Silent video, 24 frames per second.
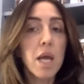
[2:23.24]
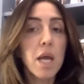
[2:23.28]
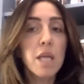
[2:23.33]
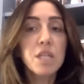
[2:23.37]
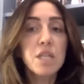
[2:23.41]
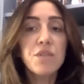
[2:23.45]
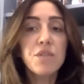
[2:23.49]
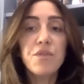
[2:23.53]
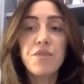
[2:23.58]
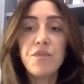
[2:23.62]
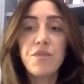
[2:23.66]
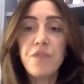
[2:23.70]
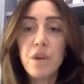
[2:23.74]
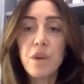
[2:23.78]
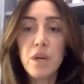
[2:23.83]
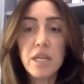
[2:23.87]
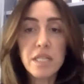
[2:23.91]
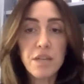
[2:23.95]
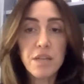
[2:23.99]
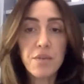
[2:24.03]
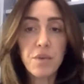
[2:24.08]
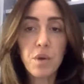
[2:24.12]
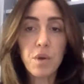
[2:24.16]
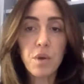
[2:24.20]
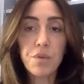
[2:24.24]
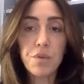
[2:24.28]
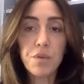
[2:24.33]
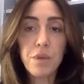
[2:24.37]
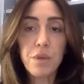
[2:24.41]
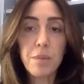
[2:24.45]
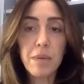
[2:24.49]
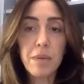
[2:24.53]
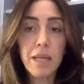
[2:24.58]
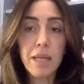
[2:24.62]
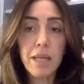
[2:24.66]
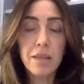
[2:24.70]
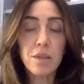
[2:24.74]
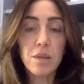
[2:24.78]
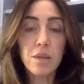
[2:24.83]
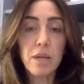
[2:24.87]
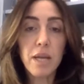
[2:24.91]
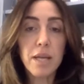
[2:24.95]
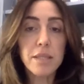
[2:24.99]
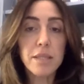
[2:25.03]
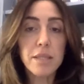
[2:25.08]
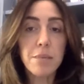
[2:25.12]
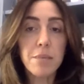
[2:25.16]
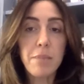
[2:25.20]
it's very difficult for them to get their
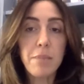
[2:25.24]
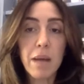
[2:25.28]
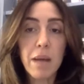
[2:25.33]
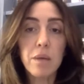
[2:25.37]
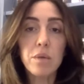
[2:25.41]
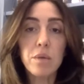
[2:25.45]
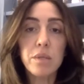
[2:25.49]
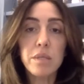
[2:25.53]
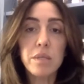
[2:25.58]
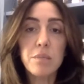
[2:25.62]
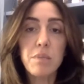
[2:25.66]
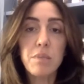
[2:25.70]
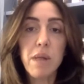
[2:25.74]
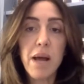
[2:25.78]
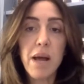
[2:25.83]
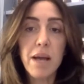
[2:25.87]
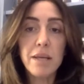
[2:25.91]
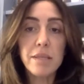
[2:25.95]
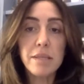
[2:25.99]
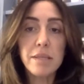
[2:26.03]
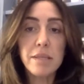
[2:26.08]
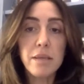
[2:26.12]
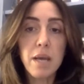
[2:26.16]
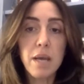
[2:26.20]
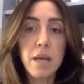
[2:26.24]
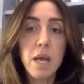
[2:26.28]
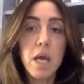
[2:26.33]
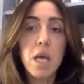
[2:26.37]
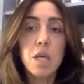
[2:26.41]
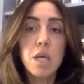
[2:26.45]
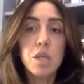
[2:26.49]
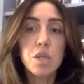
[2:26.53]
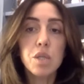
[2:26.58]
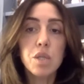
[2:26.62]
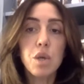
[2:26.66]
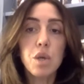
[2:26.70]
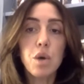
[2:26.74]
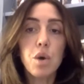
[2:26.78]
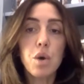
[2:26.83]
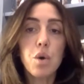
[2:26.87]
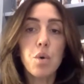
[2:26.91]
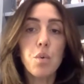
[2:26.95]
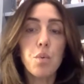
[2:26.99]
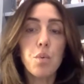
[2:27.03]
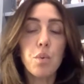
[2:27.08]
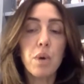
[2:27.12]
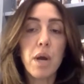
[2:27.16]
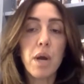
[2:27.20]
hands on medical supplies.
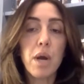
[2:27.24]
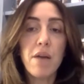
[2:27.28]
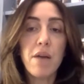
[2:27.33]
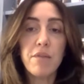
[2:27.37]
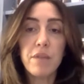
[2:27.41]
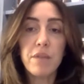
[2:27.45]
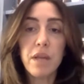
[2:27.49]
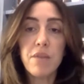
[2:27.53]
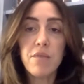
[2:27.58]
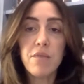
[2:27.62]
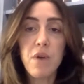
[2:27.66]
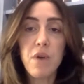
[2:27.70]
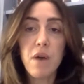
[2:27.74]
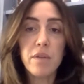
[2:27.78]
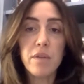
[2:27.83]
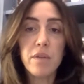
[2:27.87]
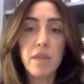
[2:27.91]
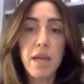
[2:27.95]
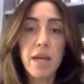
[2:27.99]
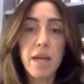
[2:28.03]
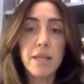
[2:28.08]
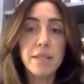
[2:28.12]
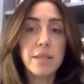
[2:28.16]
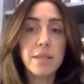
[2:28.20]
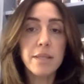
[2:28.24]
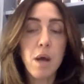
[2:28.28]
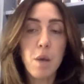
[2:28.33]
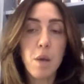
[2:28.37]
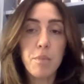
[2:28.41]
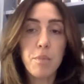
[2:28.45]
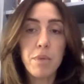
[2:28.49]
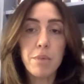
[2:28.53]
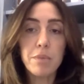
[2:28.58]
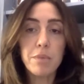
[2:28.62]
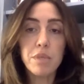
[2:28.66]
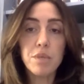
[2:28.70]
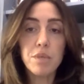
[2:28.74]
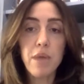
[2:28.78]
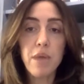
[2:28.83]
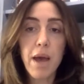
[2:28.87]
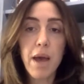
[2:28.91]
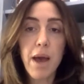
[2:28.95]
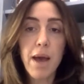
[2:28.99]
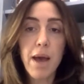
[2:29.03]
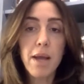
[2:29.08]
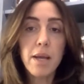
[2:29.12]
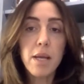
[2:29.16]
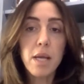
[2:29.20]
So we're heavily involved in that to help them do
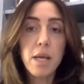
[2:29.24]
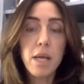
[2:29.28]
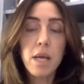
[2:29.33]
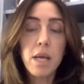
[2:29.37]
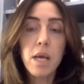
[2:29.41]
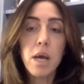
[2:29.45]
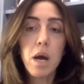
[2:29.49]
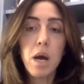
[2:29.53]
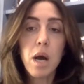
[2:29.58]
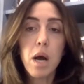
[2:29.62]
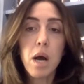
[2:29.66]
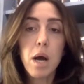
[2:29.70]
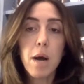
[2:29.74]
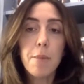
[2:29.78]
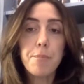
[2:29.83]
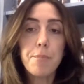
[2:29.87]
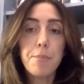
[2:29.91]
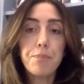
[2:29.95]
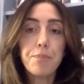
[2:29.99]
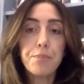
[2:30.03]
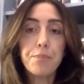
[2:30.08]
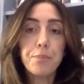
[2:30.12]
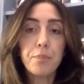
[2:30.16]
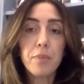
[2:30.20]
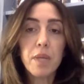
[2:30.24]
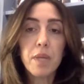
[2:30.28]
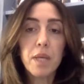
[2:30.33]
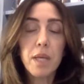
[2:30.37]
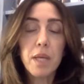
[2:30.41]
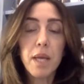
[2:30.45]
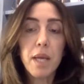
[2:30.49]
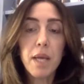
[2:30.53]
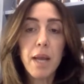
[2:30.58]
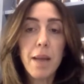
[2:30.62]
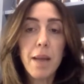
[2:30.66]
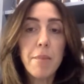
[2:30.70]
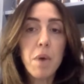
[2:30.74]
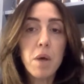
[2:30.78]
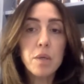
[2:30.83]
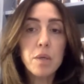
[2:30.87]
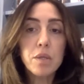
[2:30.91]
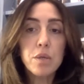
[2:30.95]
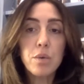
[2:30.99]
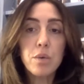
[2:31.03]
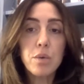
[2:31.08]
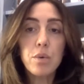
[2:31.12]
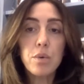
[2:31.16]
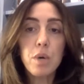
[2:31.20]
that. Um, and I'm
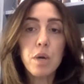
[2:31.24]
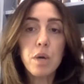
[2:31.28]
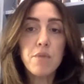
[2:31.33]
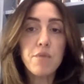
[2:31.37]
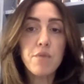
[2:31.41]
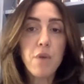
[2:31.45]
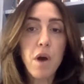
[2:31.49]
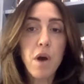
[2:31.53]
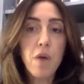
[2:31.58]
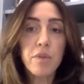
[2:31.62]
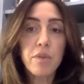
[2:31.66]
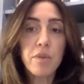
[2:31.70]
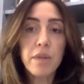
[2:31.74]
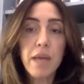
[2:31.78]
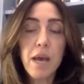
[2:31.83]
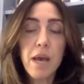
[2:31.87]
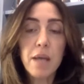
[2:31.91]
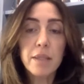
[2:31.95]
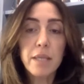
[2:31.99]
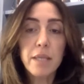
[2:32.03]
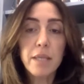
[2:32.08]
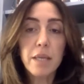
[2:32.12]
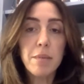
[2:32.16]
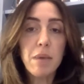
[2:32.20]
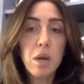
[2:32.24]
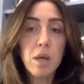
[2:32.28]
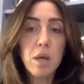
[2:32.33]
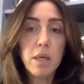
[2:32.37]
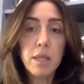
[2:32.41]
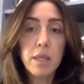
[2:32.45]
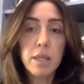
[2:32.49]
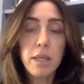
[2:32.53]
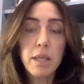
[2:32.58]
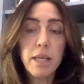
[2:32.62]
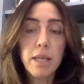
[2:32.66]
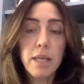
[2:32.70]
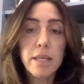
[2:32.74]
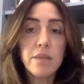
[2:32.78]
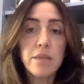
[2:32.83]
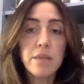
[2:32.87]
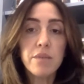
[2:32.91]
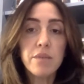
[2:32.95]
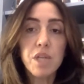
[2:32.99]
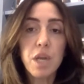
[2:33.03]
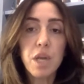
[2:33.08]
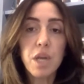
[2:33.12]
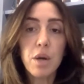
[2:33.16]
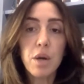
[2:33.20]
also involved with Chaldean American Ladies of
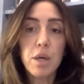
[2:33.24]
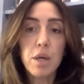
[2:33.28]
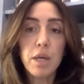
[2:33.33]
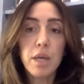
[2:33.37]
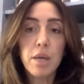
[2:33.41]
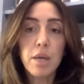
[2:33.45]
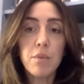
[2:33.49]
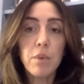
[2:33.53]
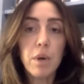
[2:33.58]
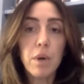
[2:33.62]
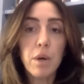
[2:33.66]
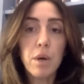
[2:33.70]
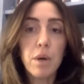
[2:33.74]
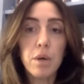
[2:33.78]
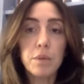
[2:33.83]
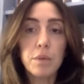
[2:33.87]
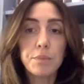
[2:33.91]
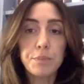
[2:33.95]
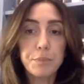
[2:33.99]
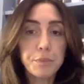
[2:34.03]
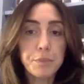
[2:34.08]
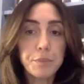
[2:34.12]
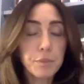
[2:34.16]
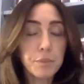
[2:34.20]
Charity, where